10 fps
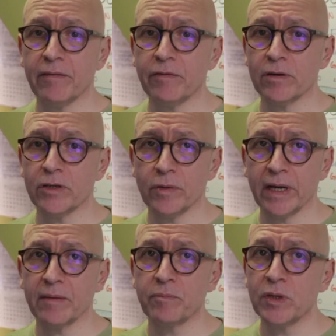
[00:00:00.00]
if you're
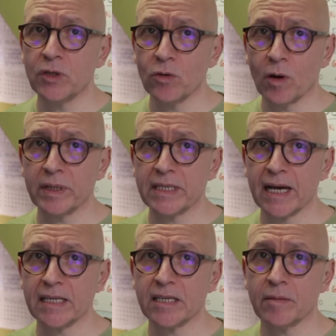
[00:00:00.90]
doing pure
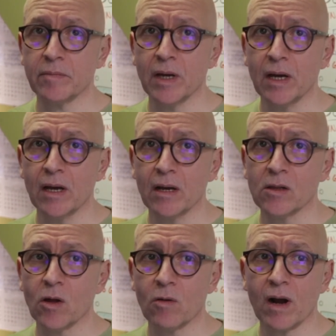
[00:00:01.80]
potassium
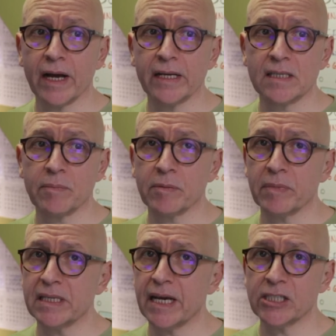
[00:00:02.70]
chloride
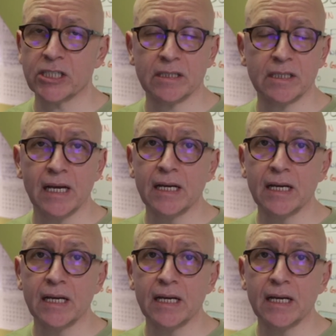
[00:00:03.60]
supplementation.